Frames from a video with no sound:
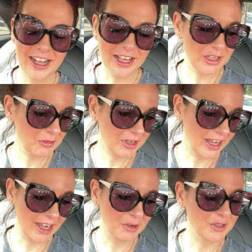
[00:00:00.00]
I don't know
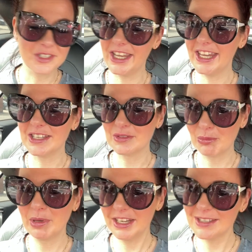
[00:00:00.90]
how hot it is,
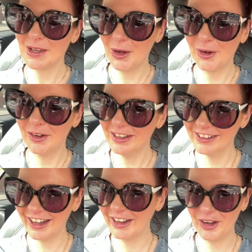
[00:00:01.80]
but it's hot.
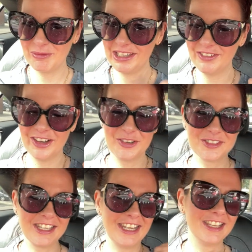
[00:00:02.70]
I can't believe how
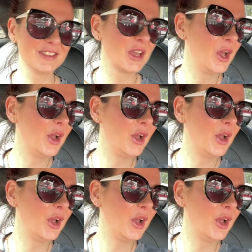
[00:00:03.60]
hot it is.